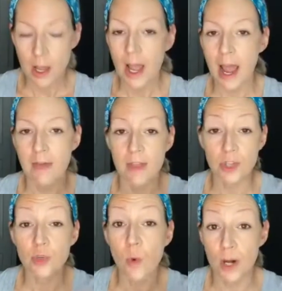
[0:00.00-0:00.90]
and then
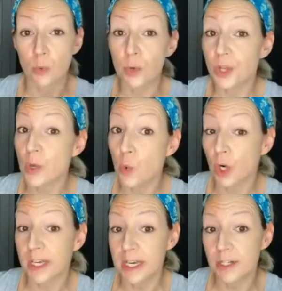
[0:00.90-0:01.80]
you want to really
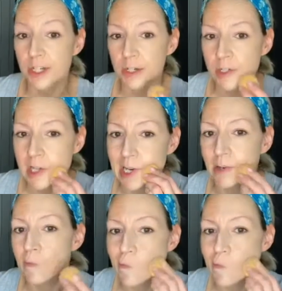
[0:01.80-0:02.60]
work it into your skin.